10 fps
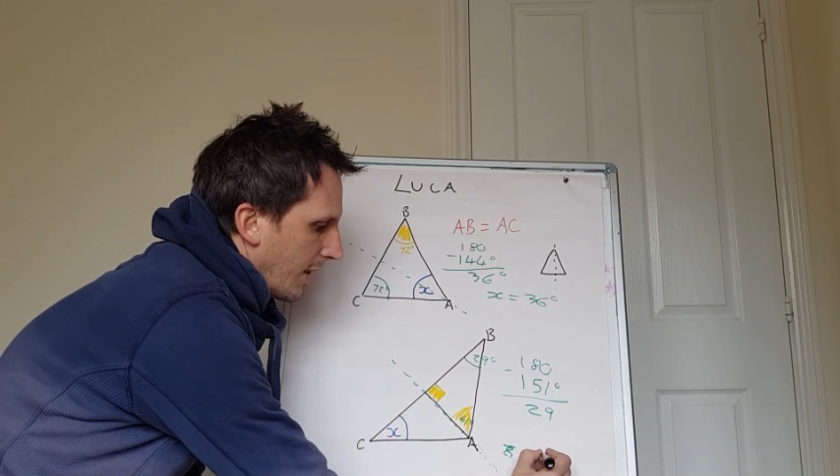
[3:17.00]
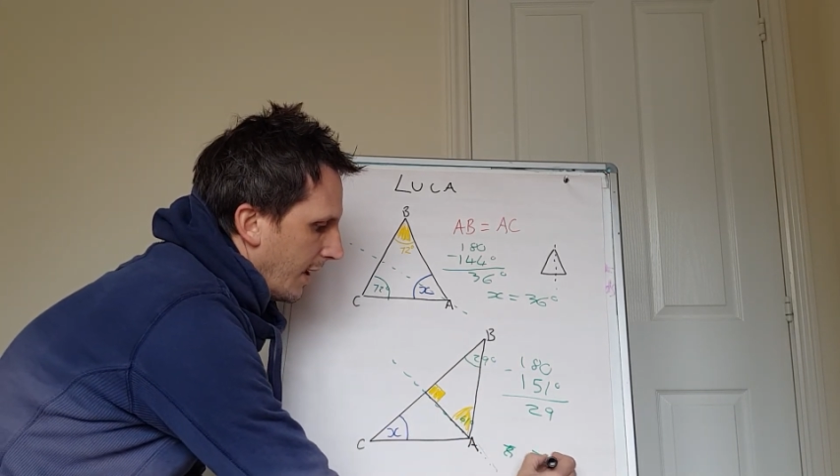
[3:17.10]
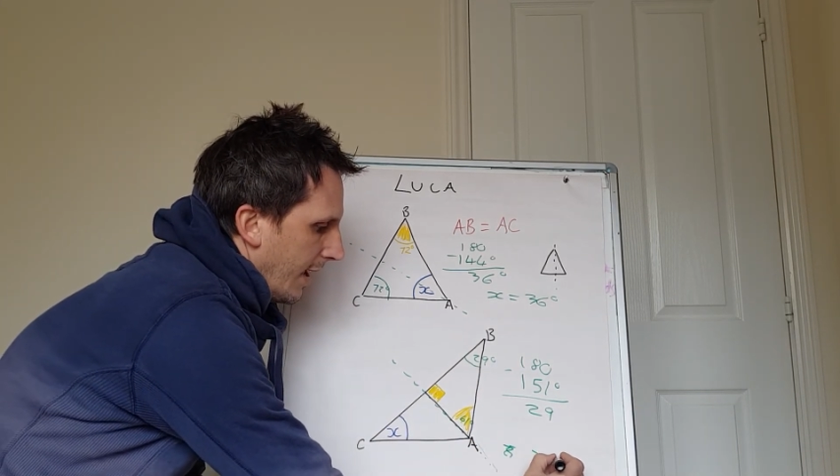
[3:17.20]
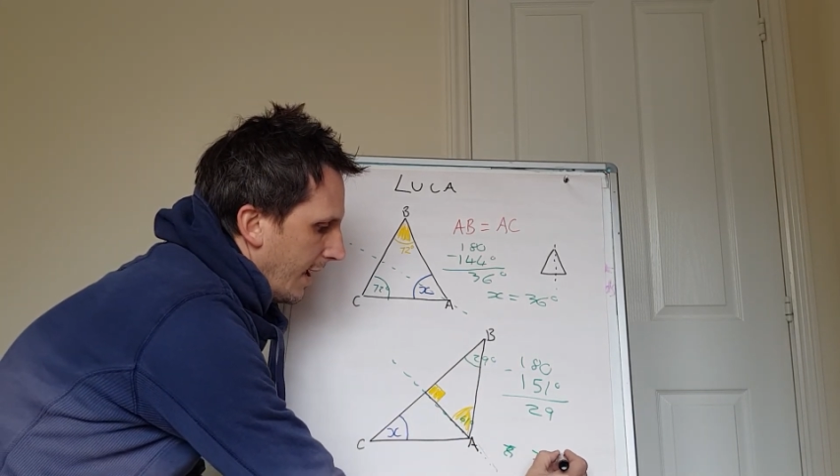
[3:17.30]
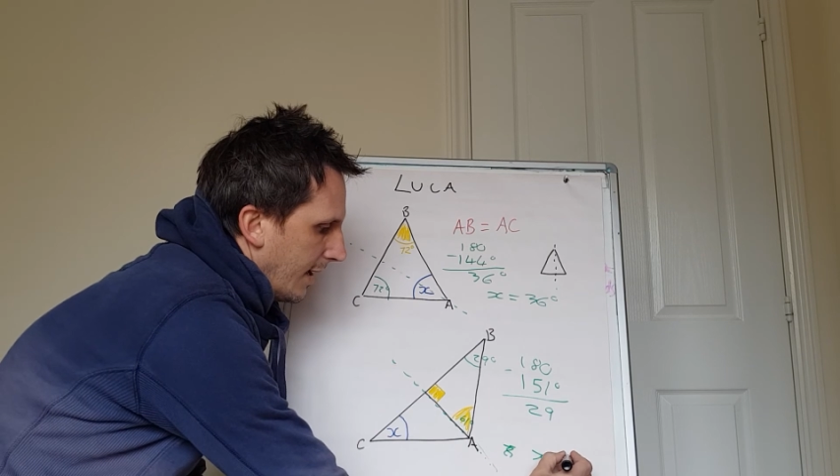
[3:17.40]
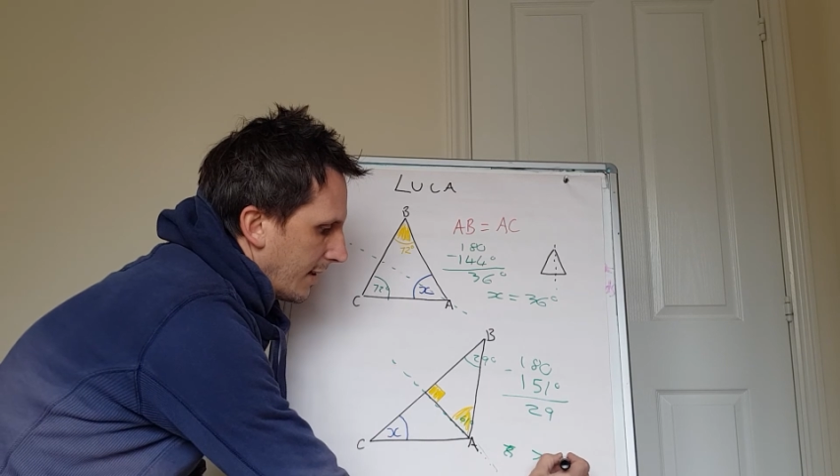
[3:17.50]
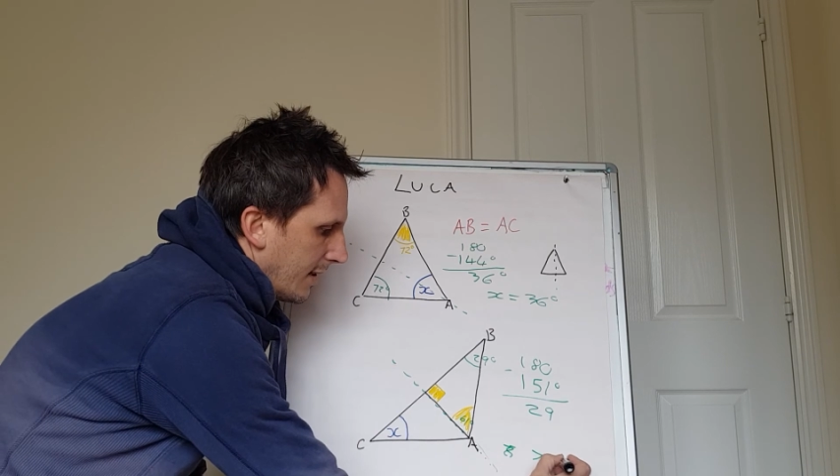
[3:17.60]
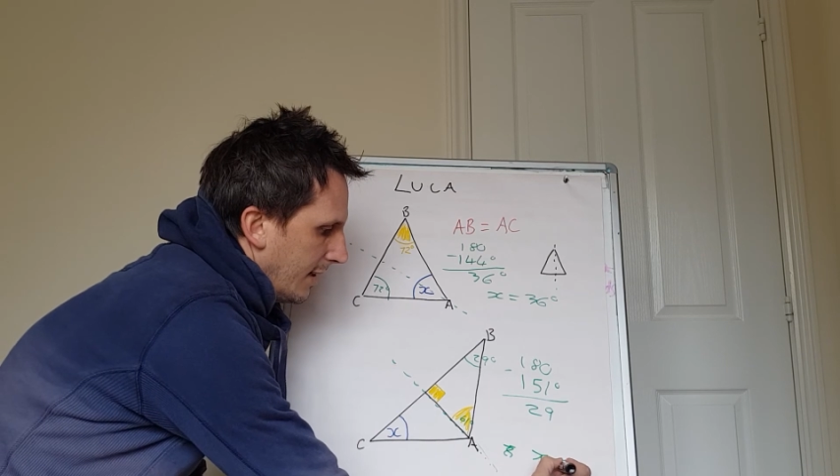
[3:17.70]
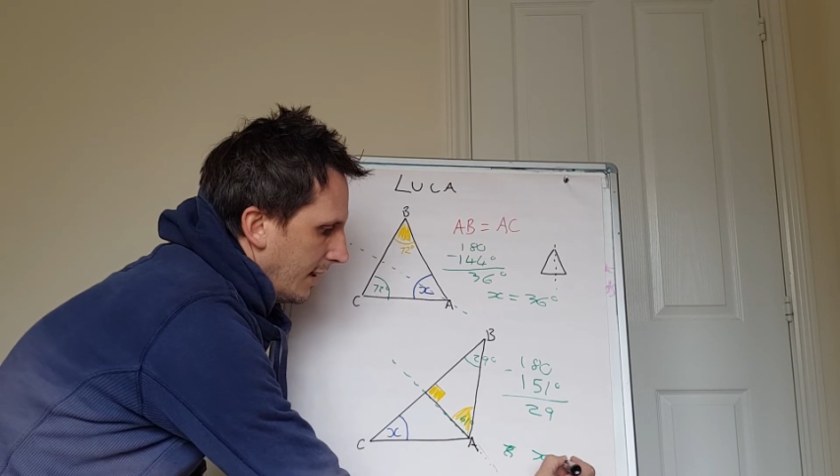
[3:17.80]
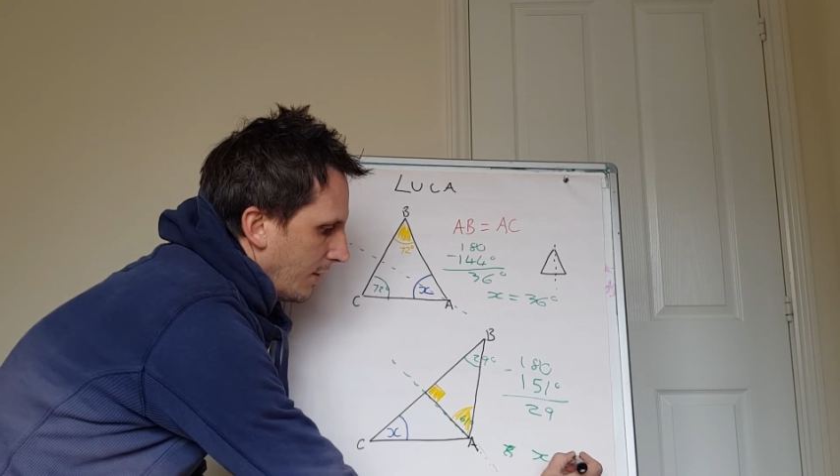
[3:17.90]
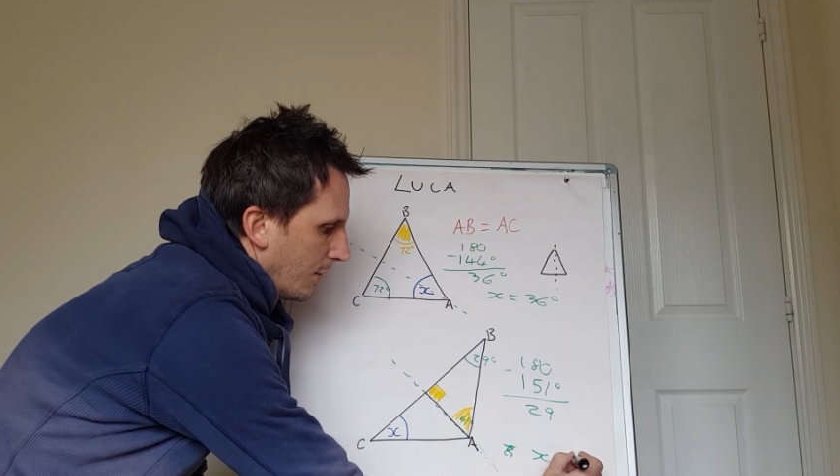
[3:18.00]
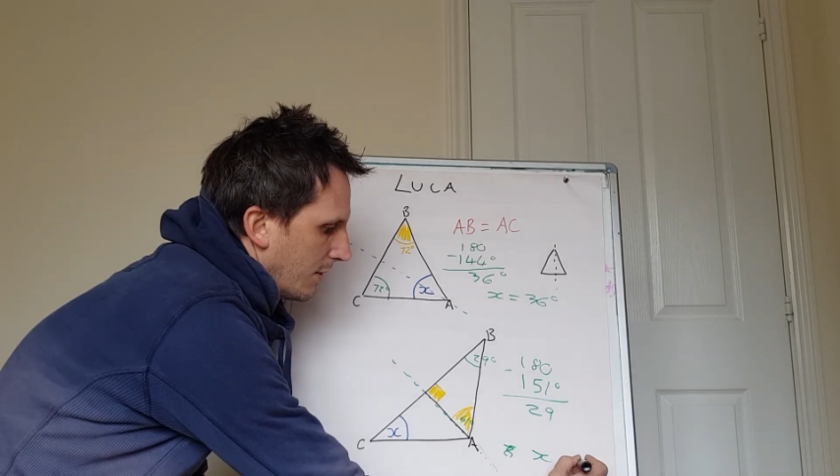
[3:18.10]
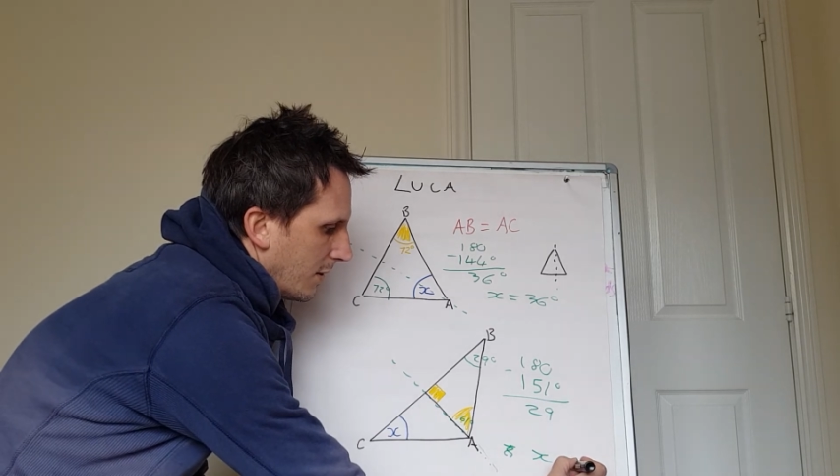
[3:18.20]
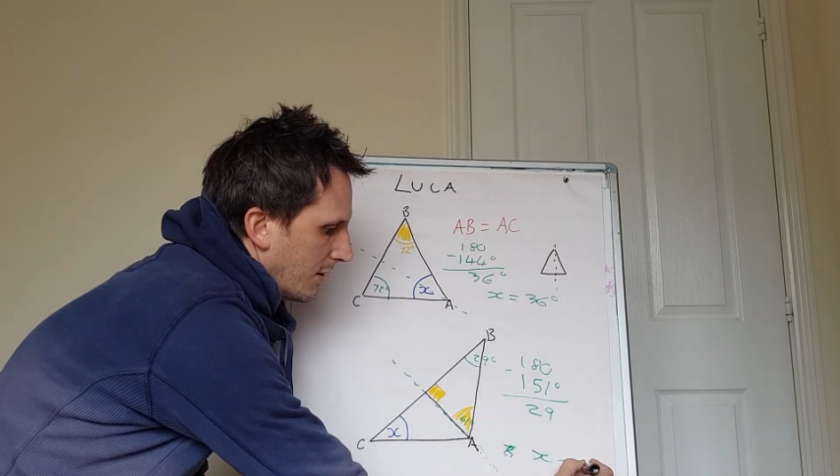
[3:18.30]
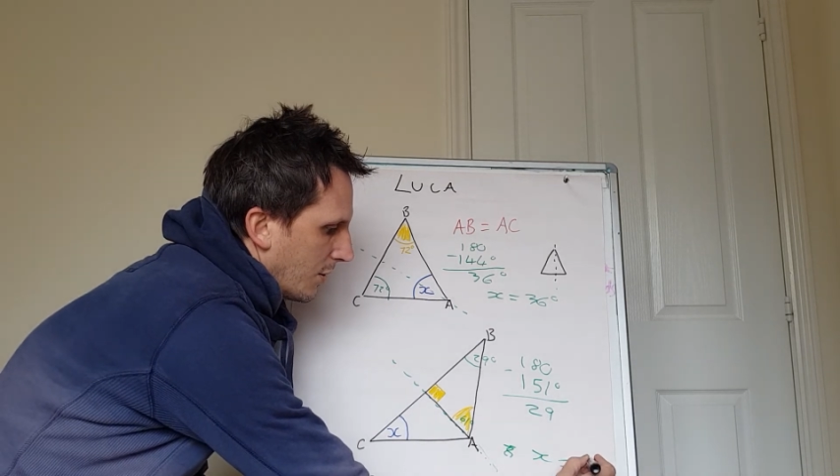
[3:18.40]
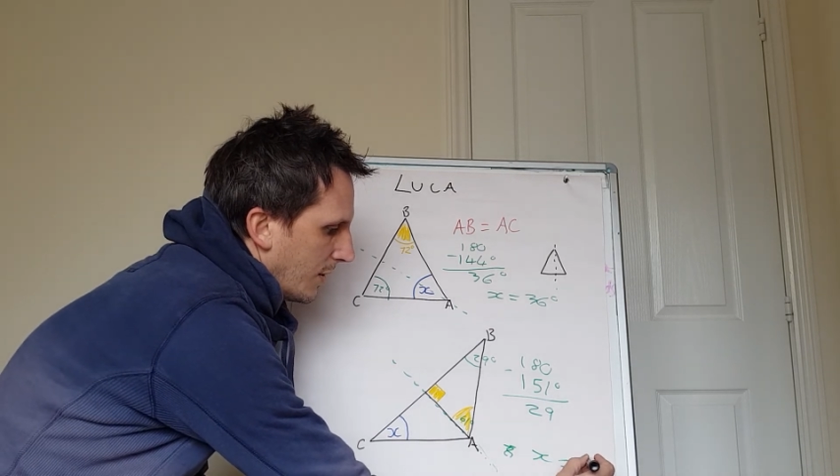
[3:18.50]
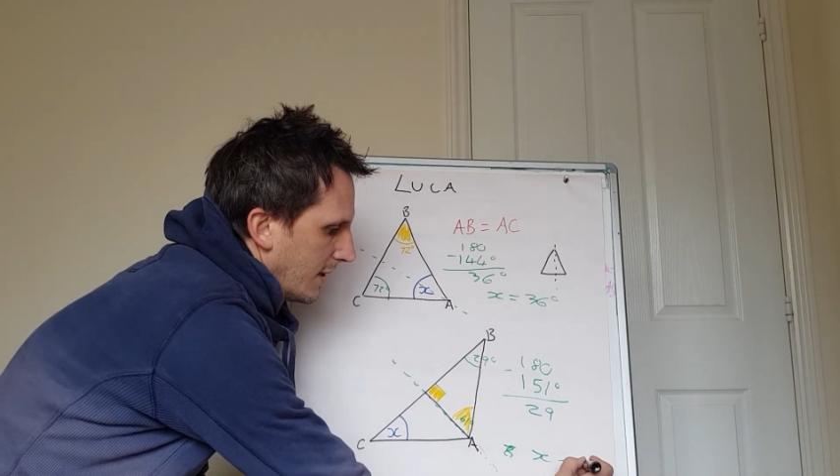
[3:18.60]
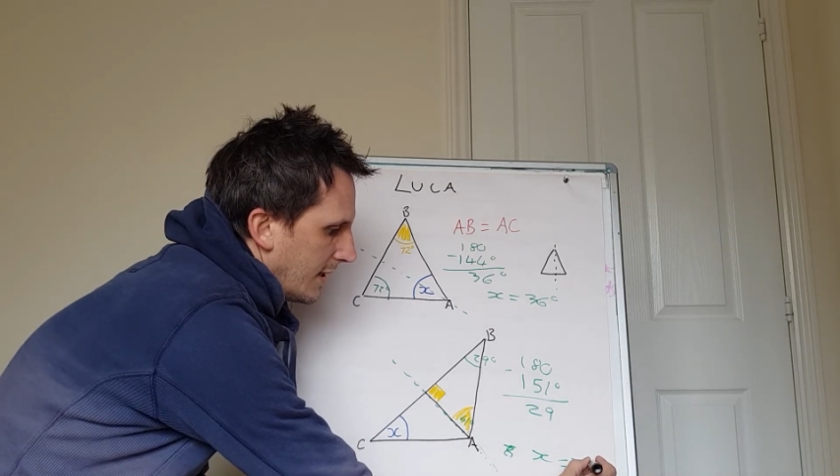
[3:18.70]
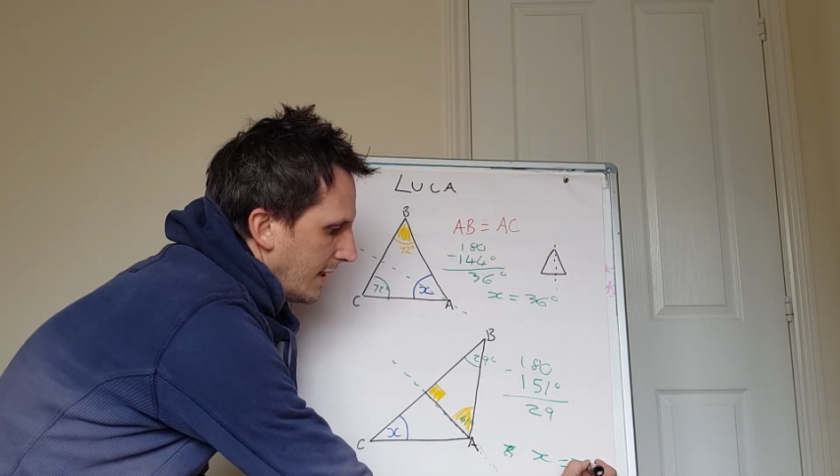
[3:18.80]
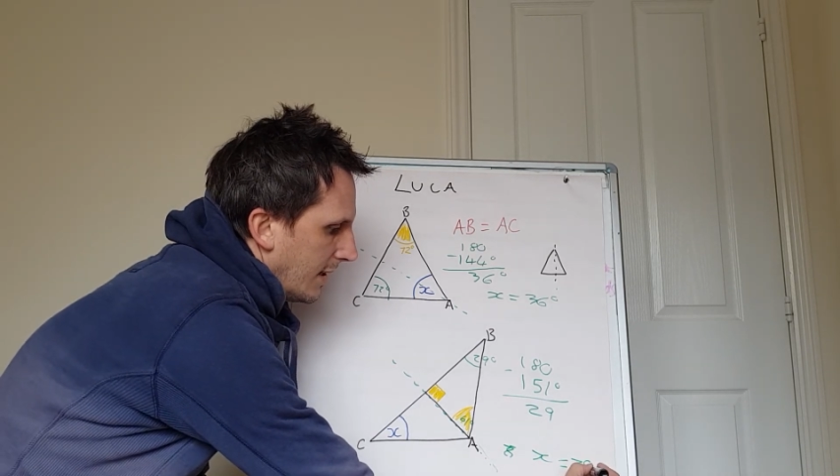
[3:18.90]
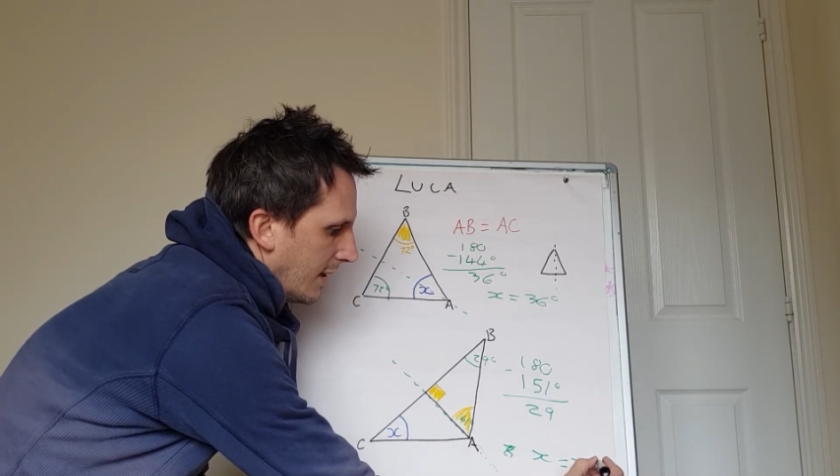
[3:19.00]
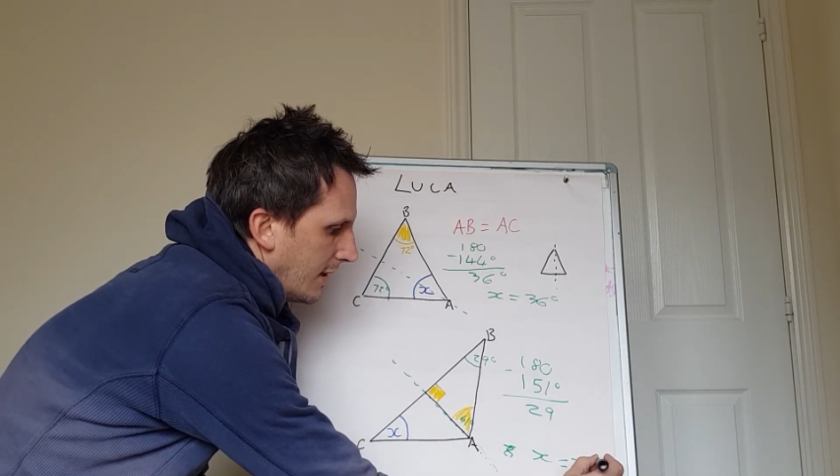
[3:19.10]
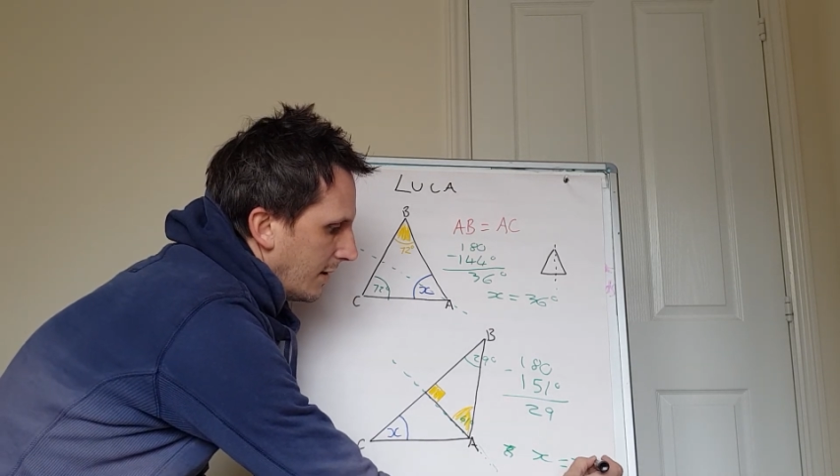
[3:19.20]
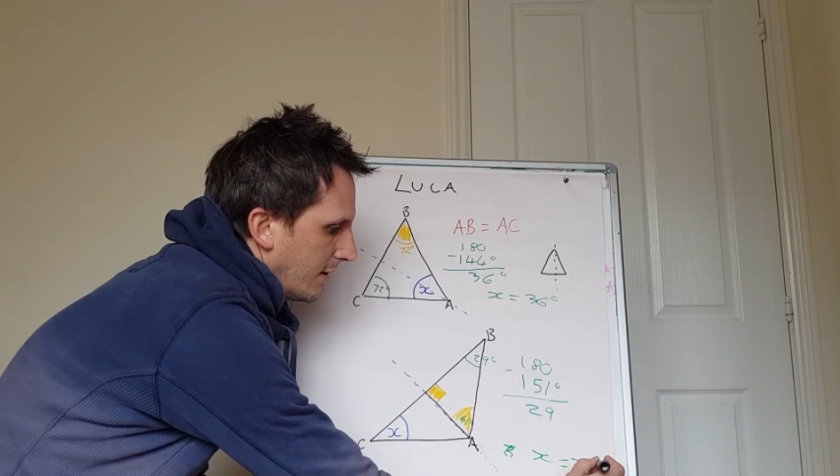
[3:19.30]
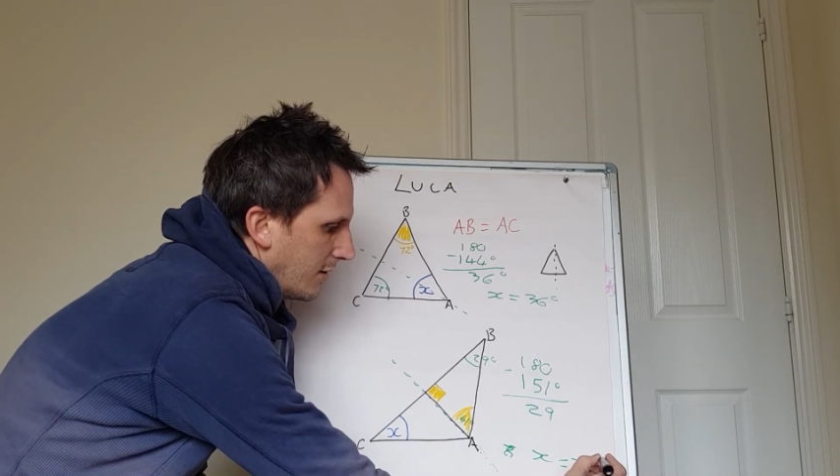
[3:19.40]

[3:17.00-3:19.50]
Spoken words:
x equals 29